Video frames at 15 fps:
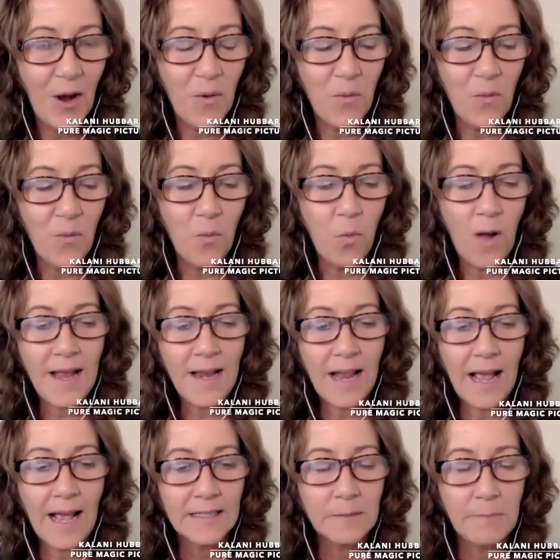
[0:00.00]
What
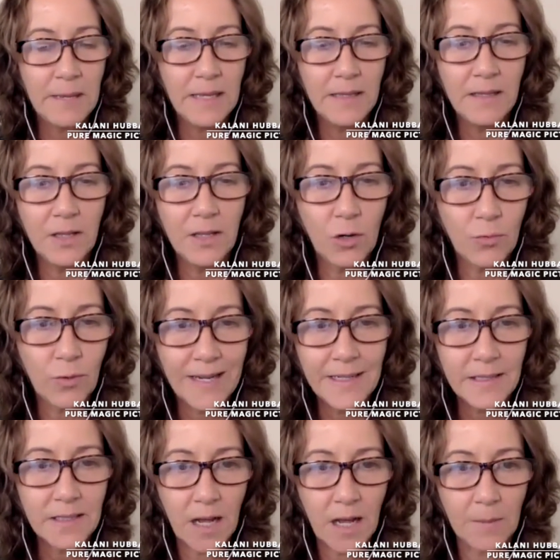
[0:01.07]
has been the
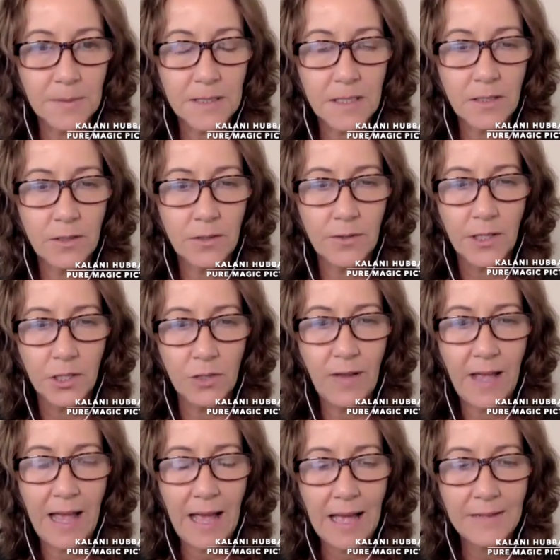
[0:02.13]
greatest obstacle that you've
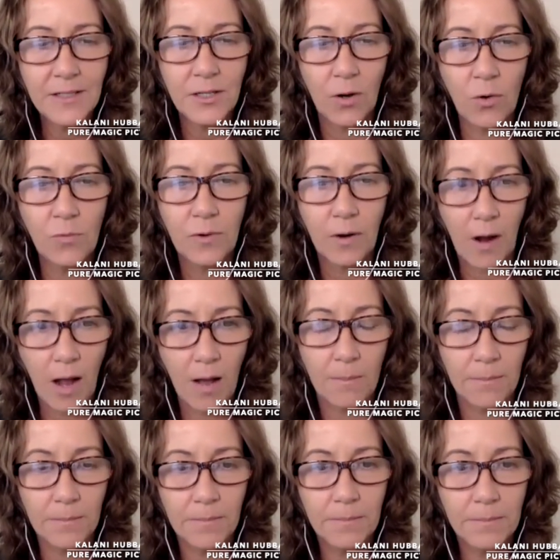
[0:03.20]
had to
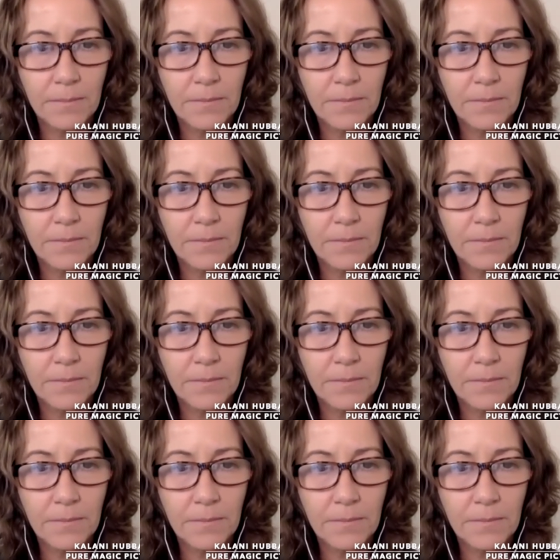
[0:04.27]
overcome